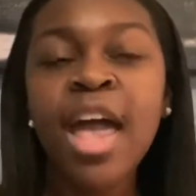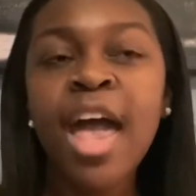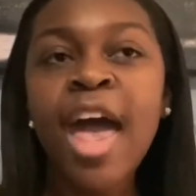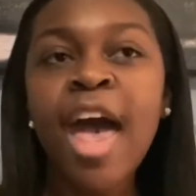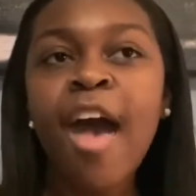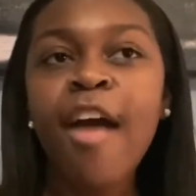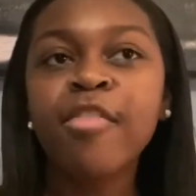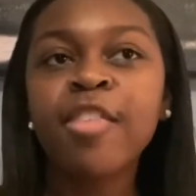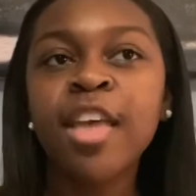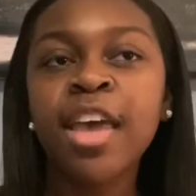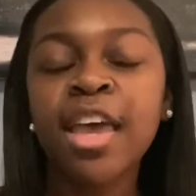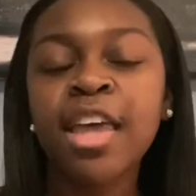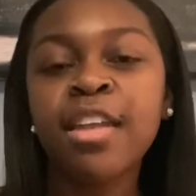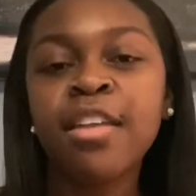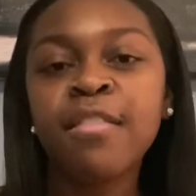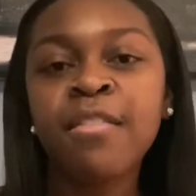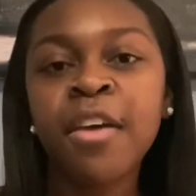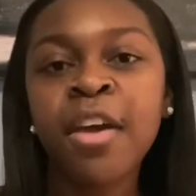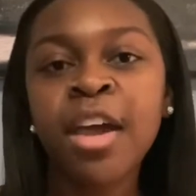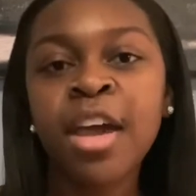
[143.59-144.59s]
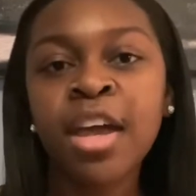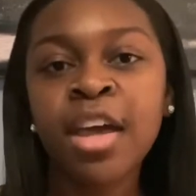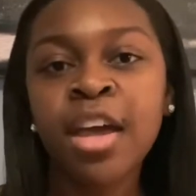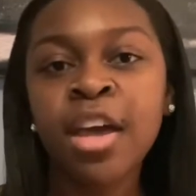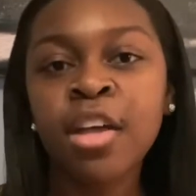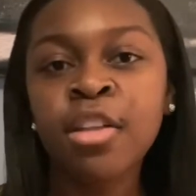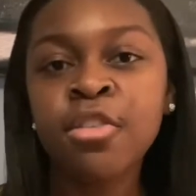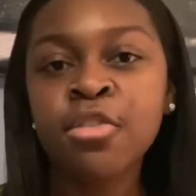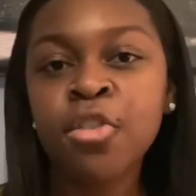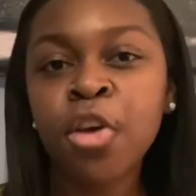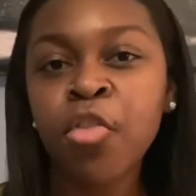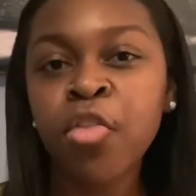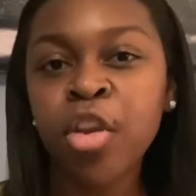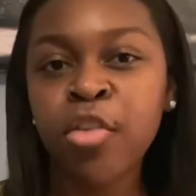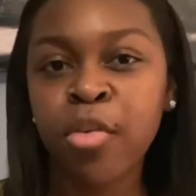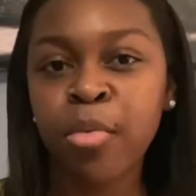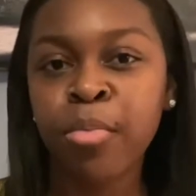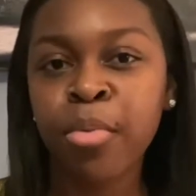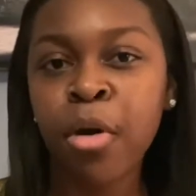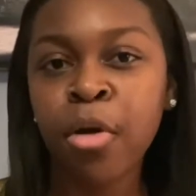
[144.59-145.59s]
have taken a very conservative
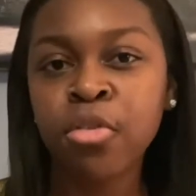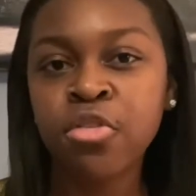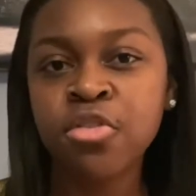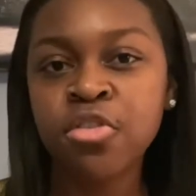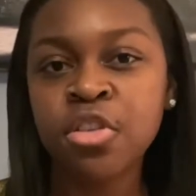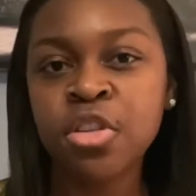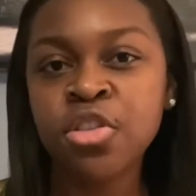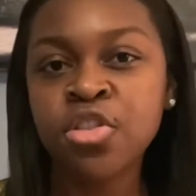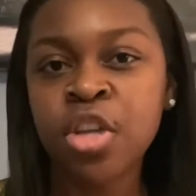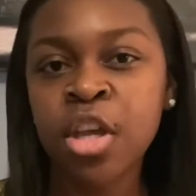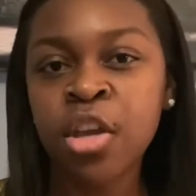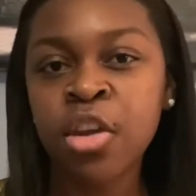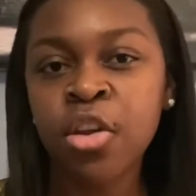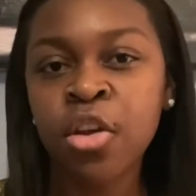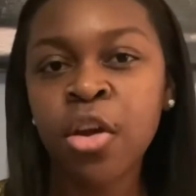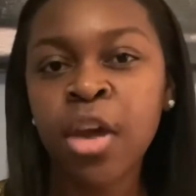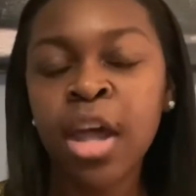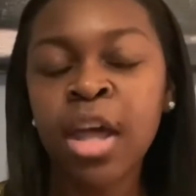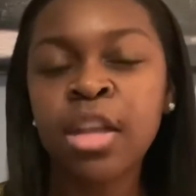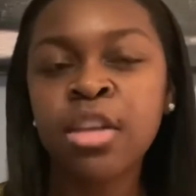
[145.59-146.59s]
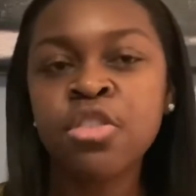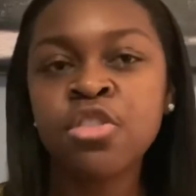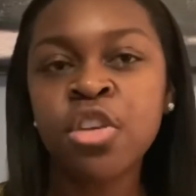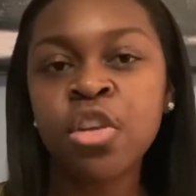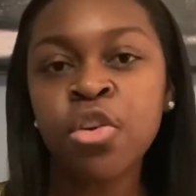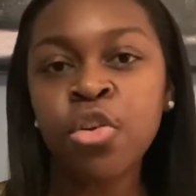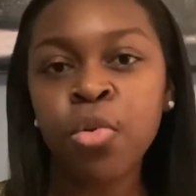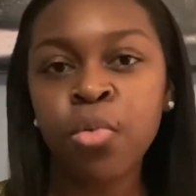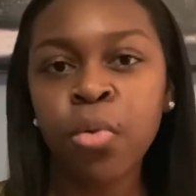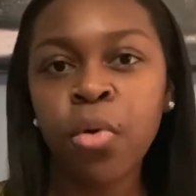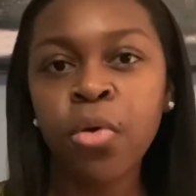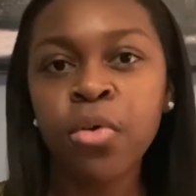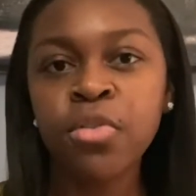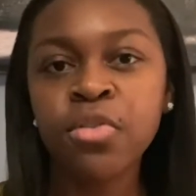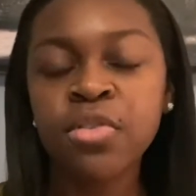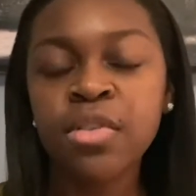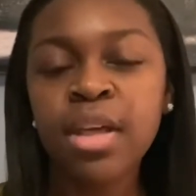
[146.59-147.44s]
approach to gender and gender roles.